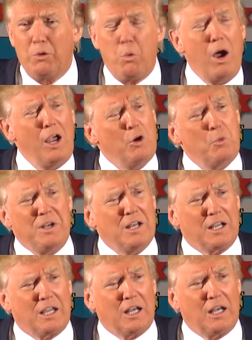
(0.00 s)
Why are we
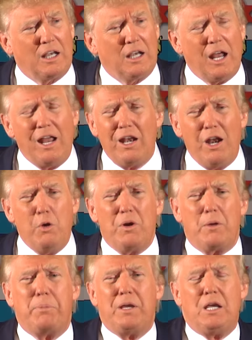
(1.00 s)
not getting it? I, I don't
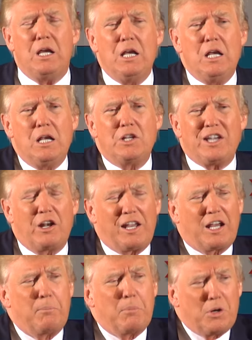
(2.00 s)
want to be sound
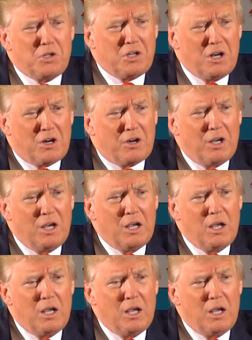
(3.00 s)
like a mercenary.